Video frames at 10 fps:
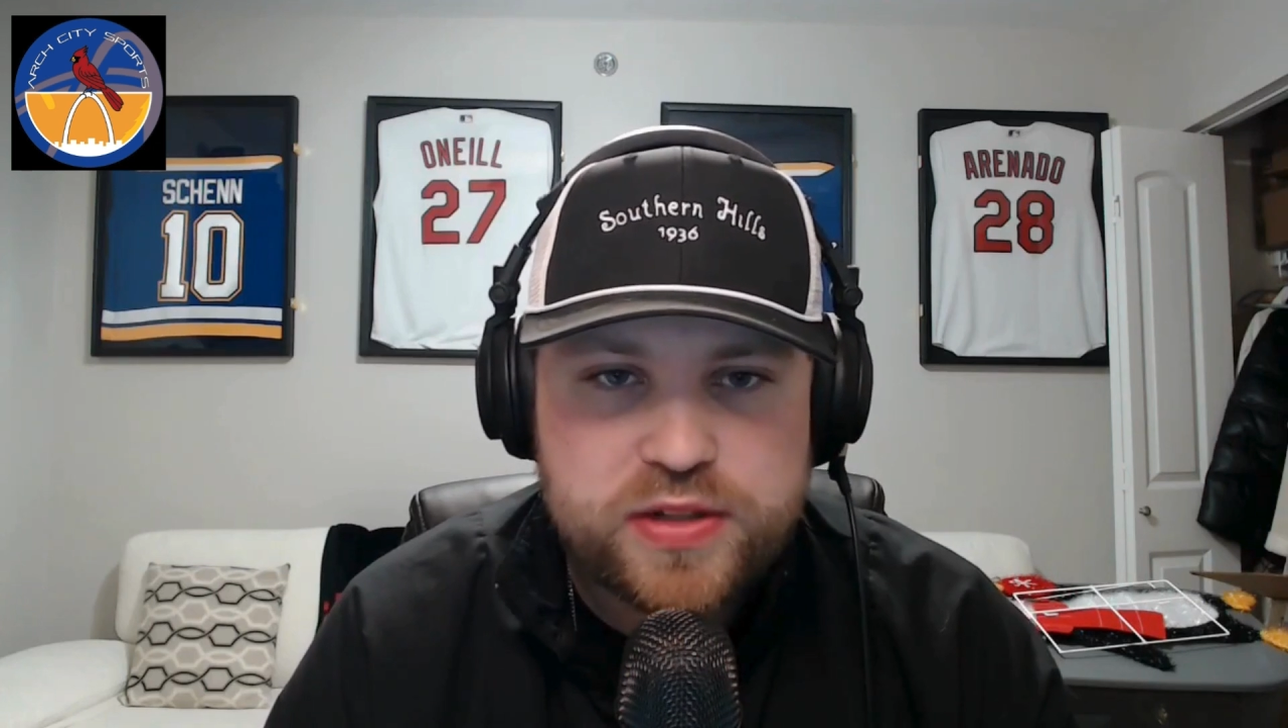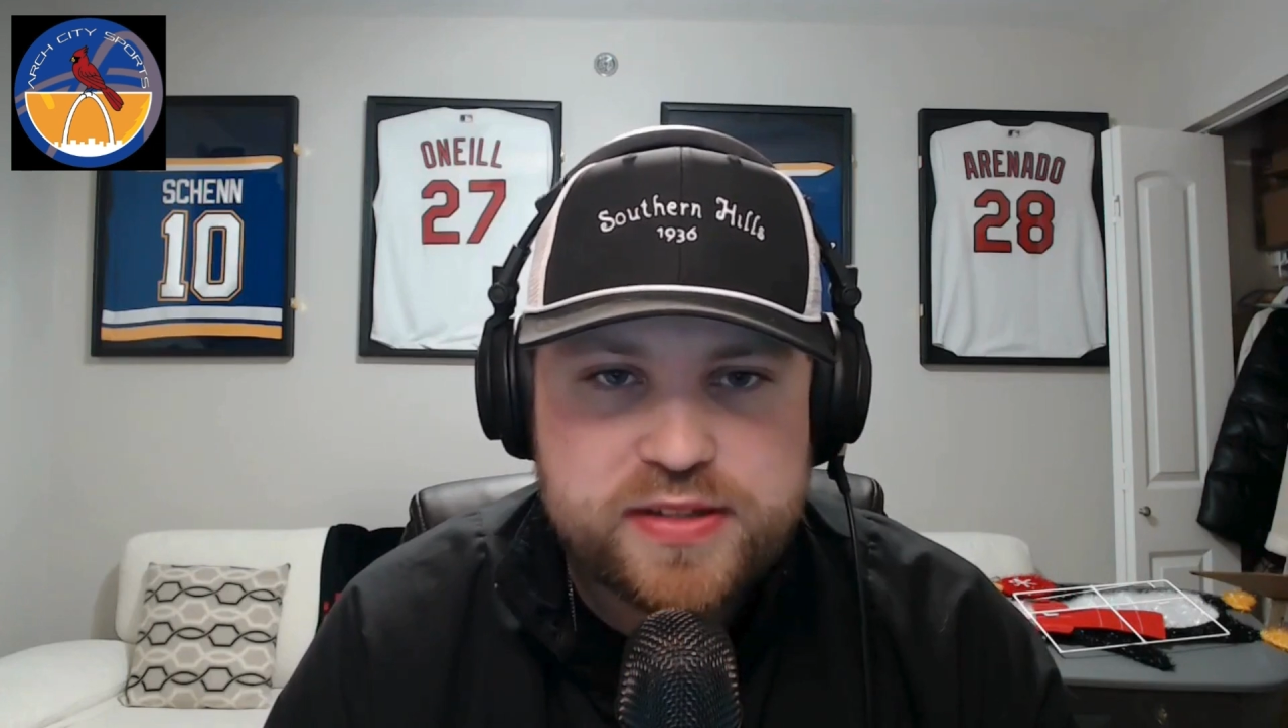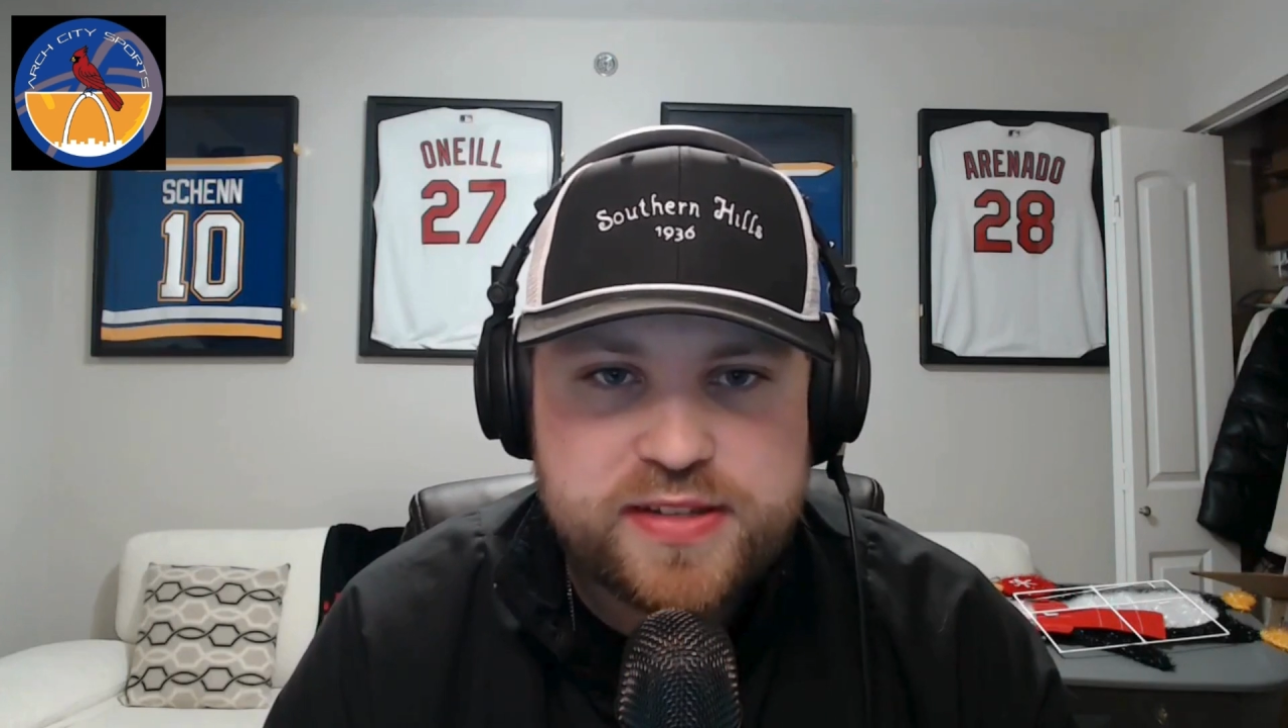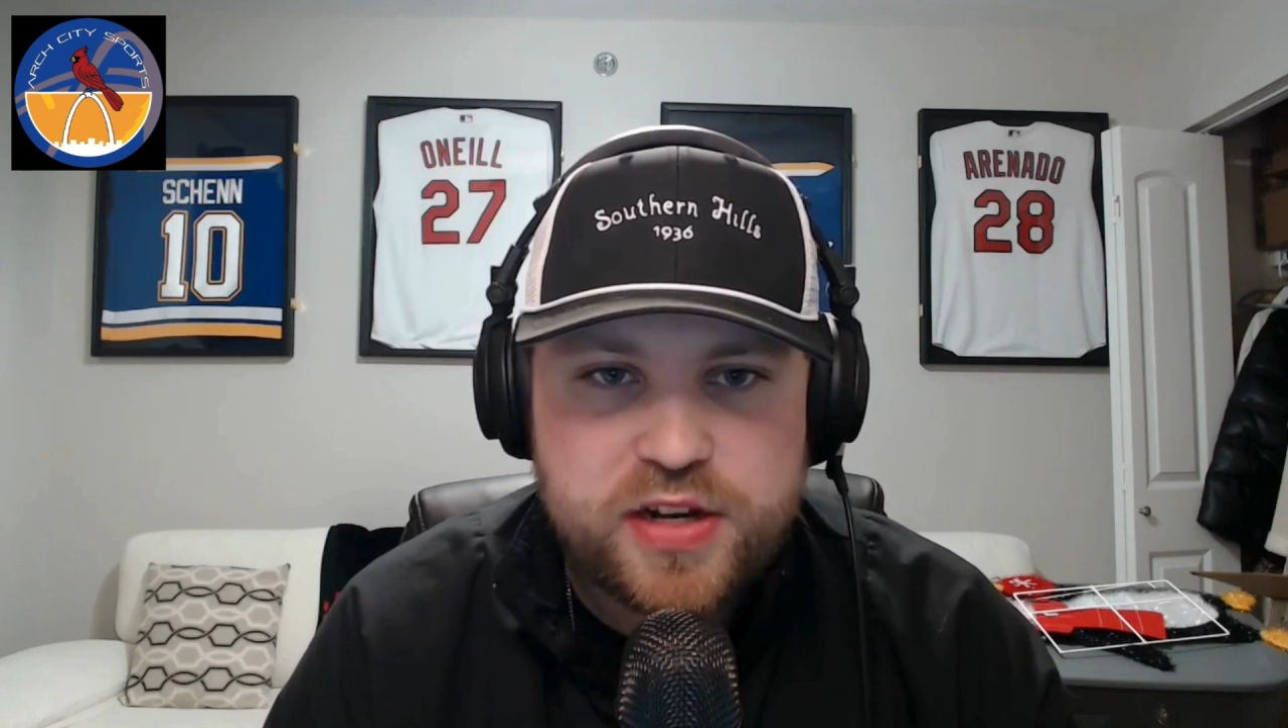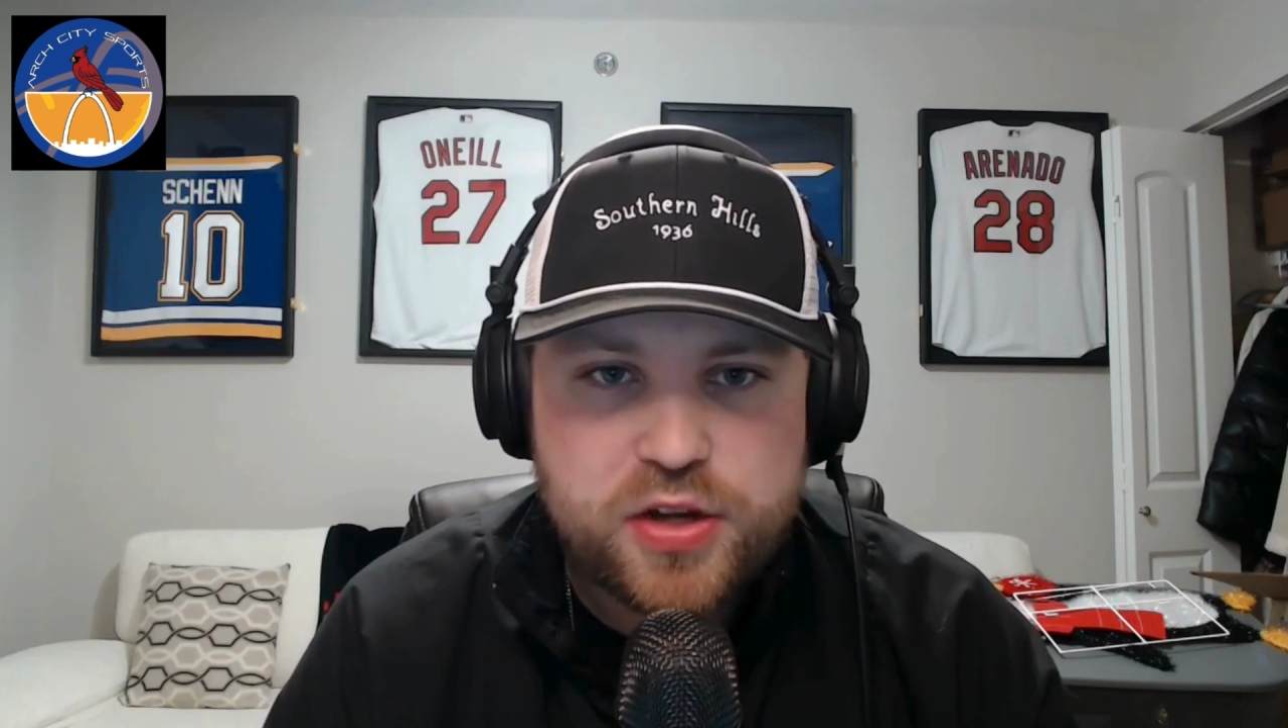
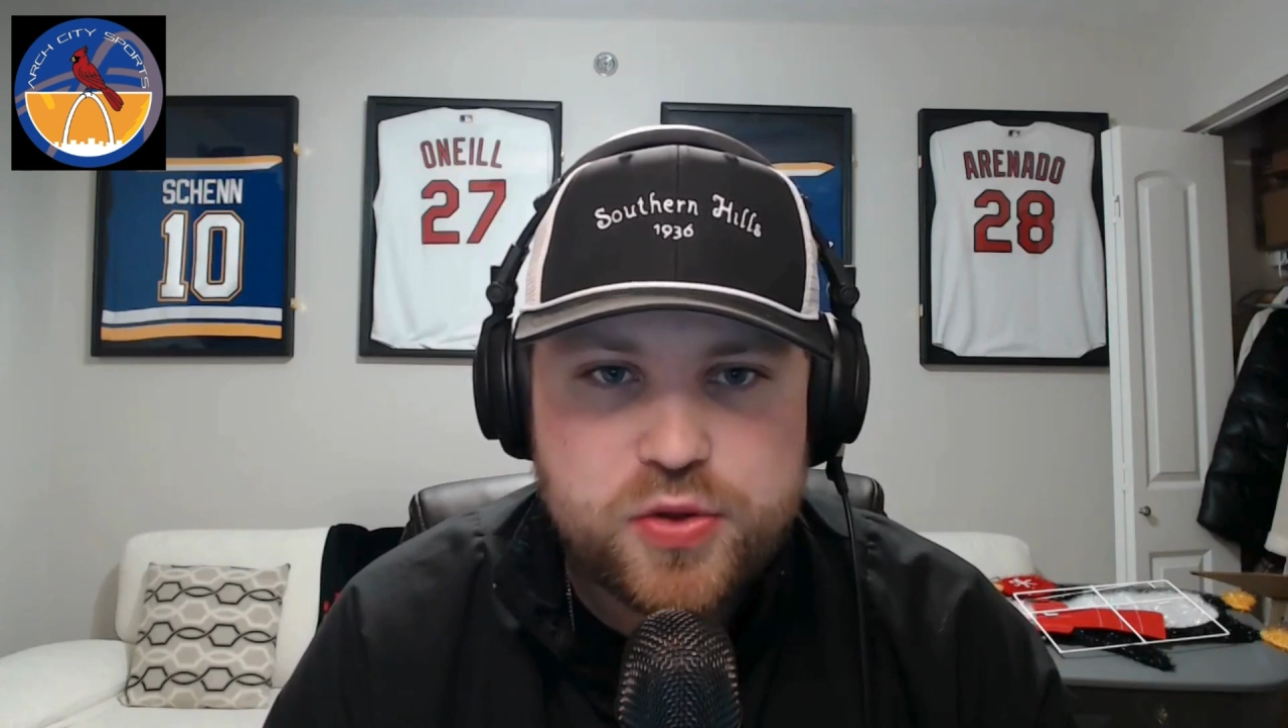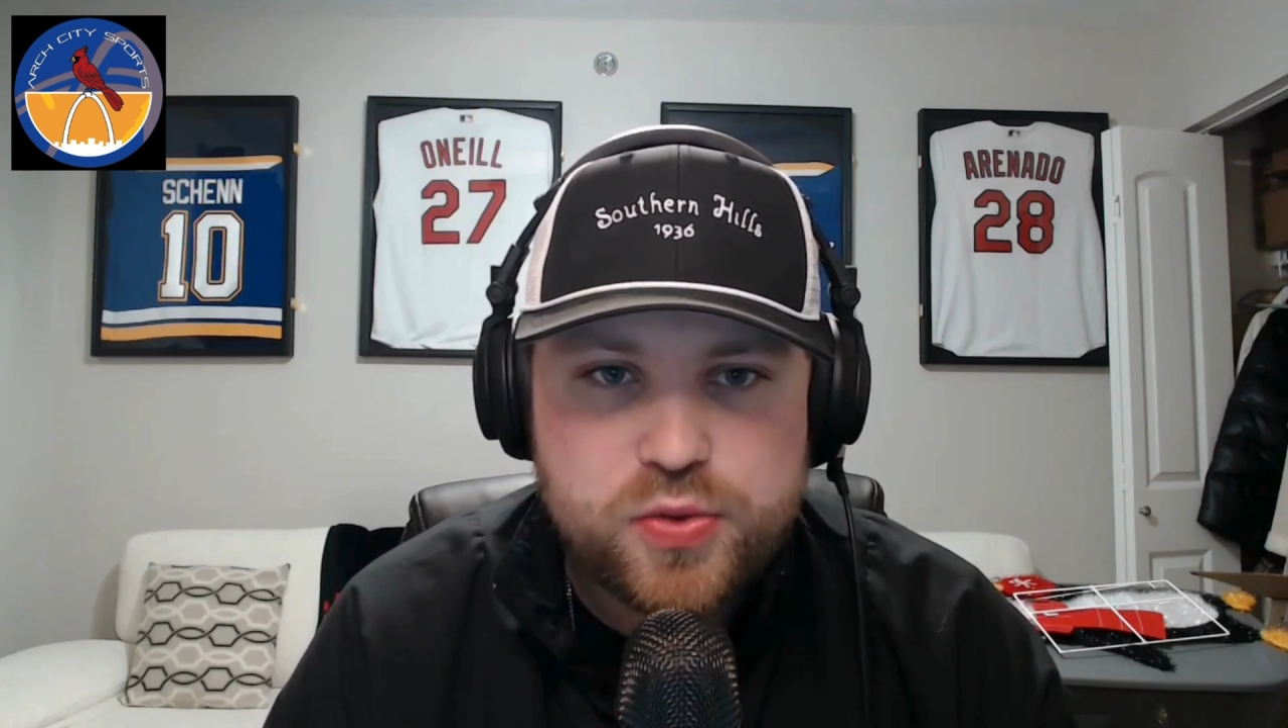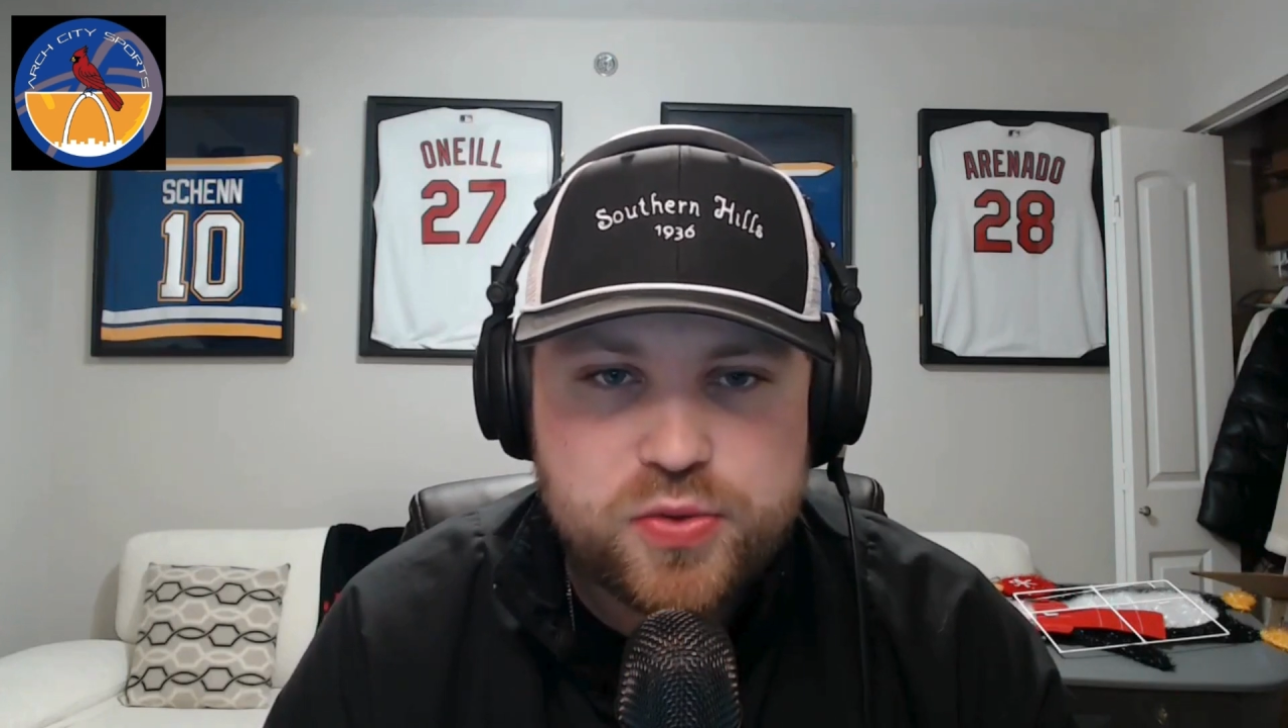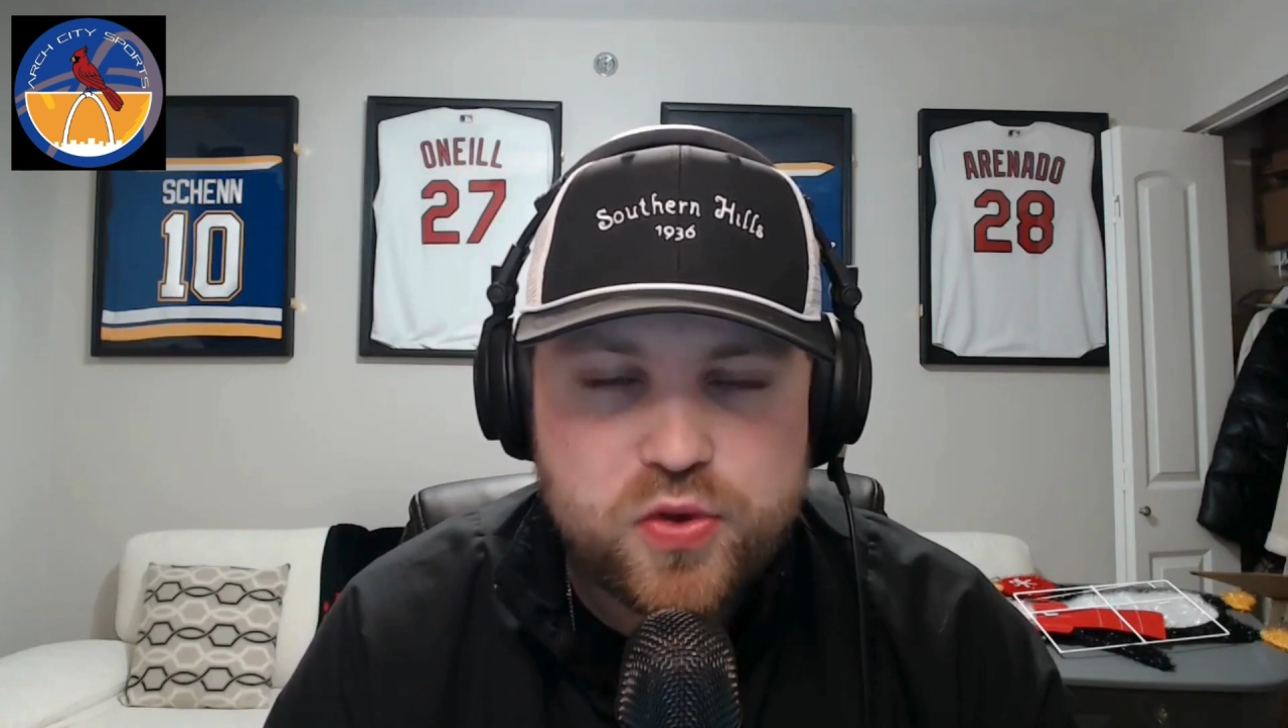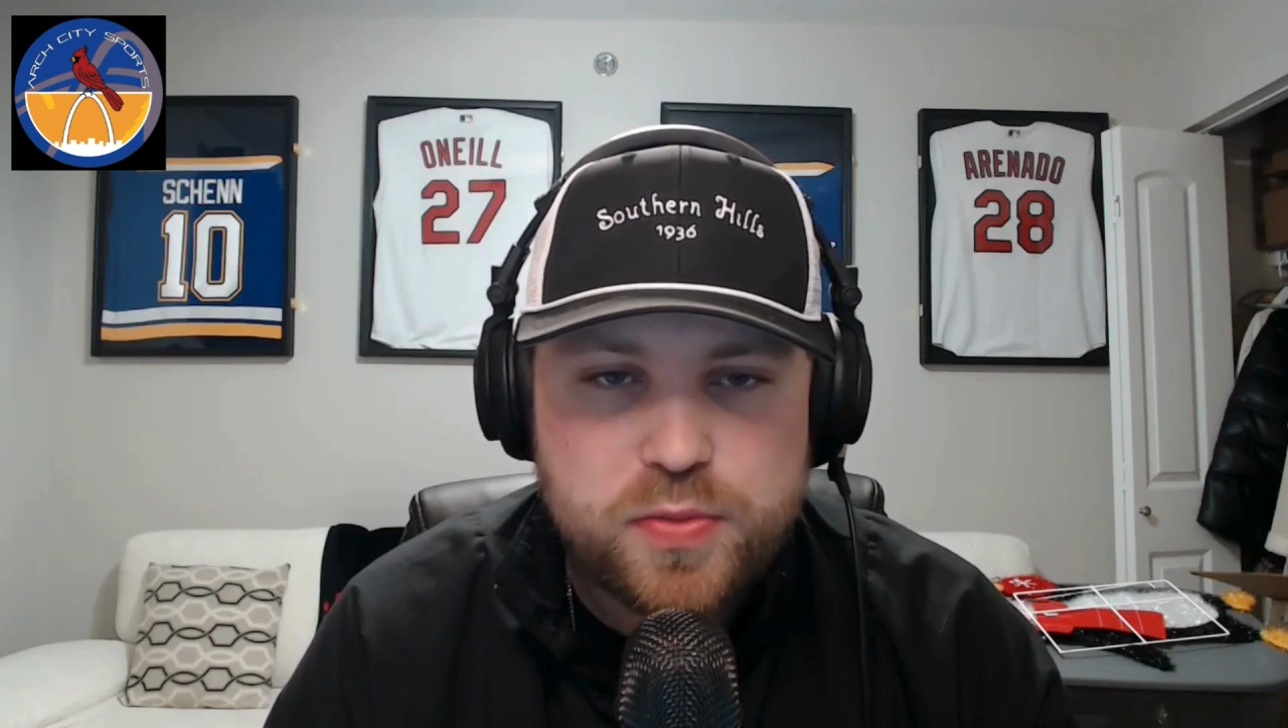listening on
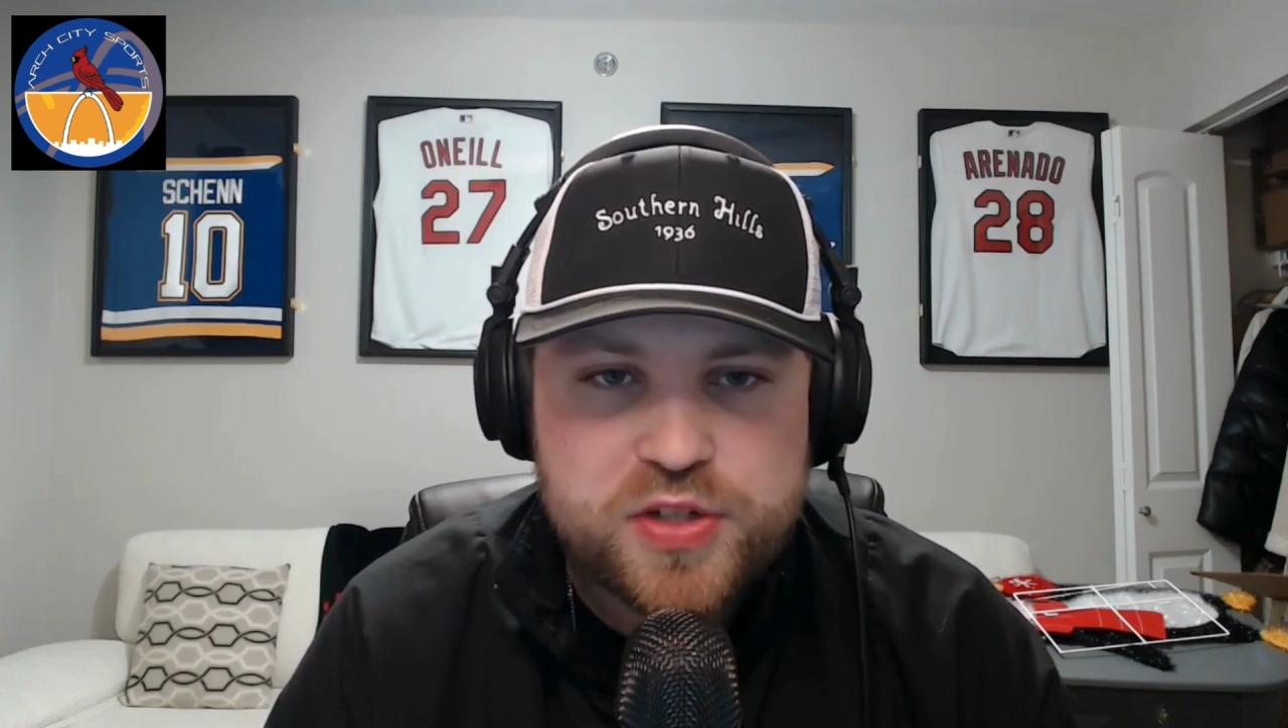YouTube.